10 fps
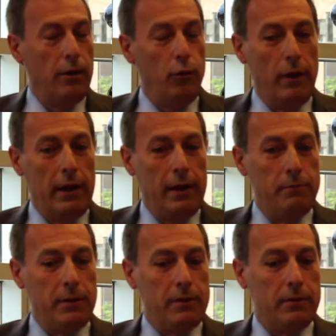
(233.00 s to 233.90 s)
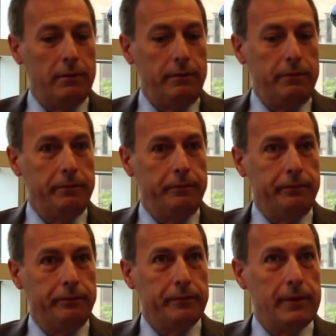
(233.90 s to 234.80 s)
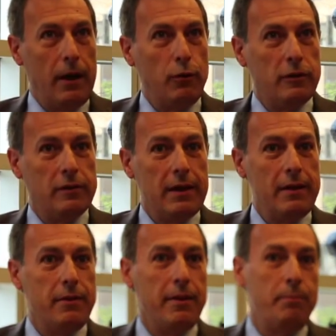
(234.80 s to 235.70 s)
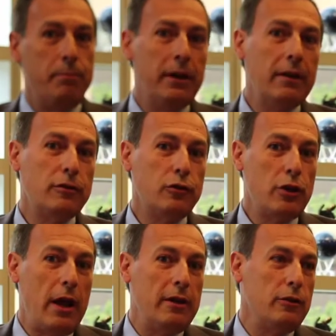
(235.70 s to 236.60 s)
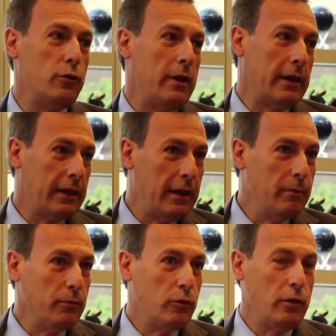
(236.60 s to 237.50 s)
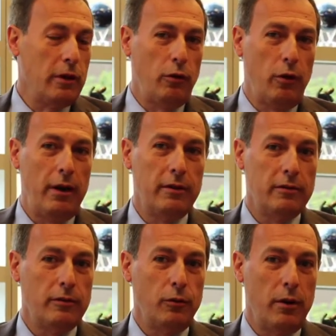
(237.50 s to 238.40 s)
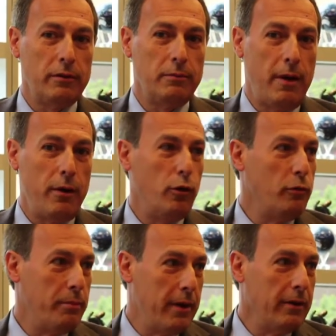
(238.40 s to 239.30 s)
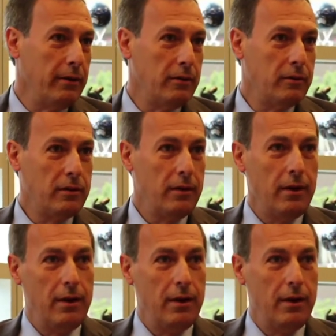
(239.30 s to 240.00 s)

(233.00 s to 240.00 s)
Well, I mean, I would say the biggest challenge when I came to the US was my own parents.